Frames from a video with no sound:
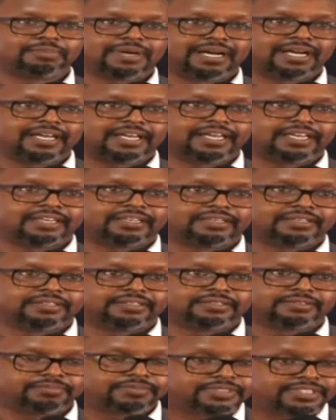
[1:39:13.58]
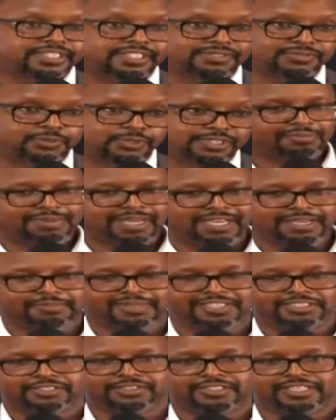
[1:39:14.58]
by 6:40. Mike
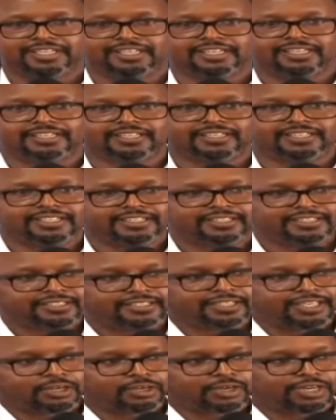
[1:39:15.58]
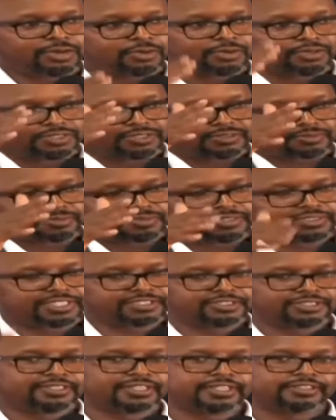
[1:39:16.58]
mentioned earlier, Kanoka was
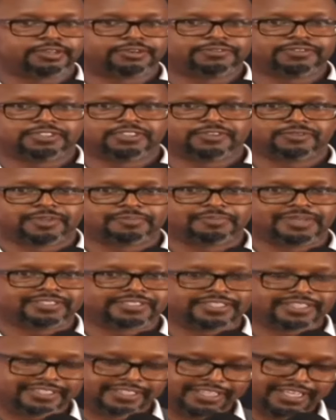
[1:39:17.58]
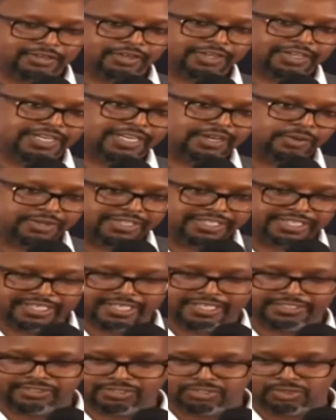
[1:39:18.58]
stationed at the office of the president. Kanoka now would
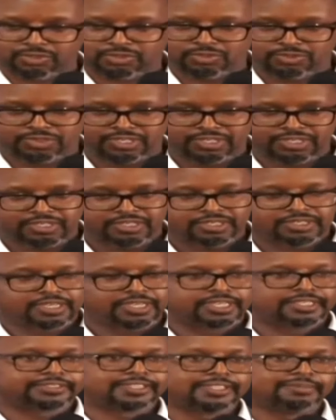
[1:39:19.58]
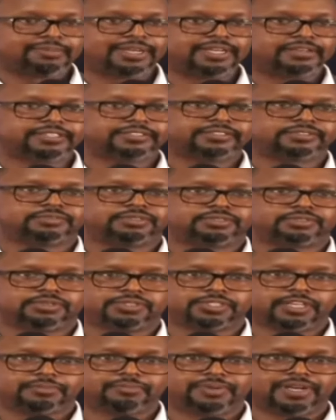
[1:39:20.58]
take us to St. Mary's, which
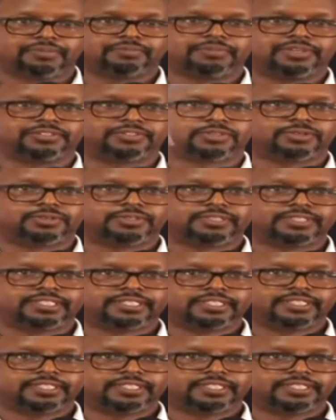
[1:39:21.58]
was our primary school.